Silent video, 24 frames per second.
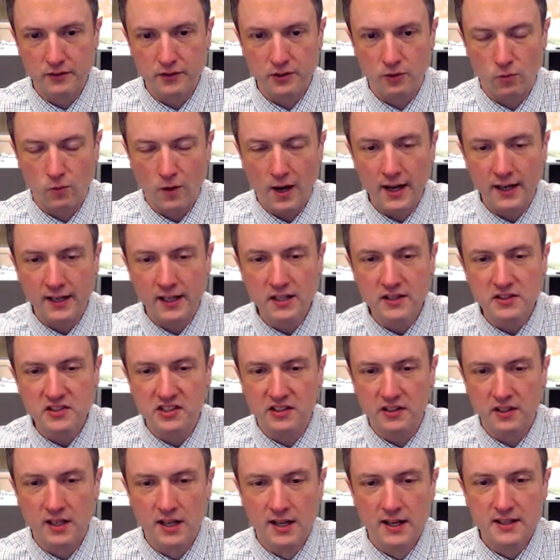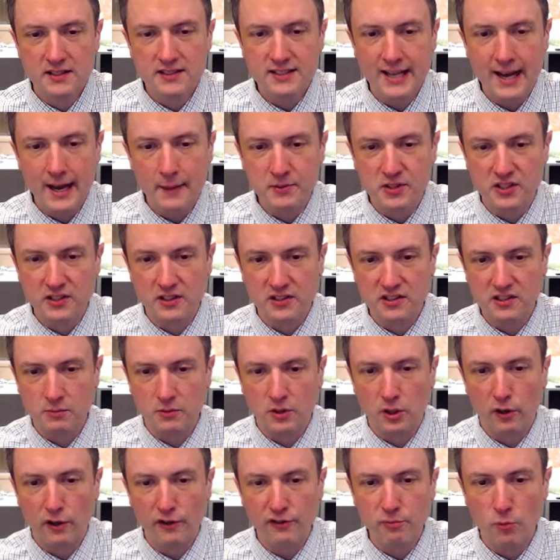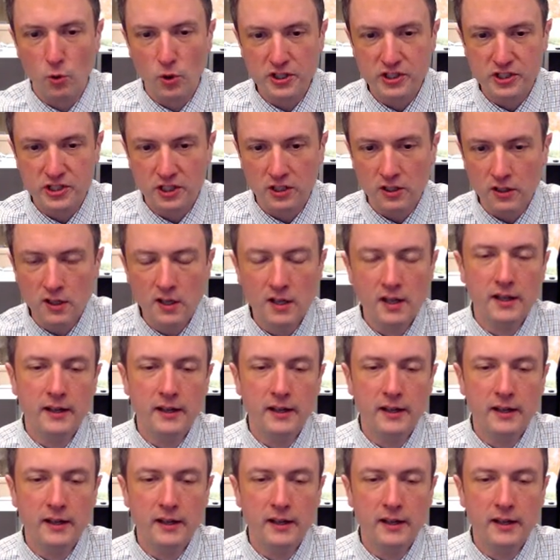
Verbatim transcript: the Rockies and taps into some Gulf moisture.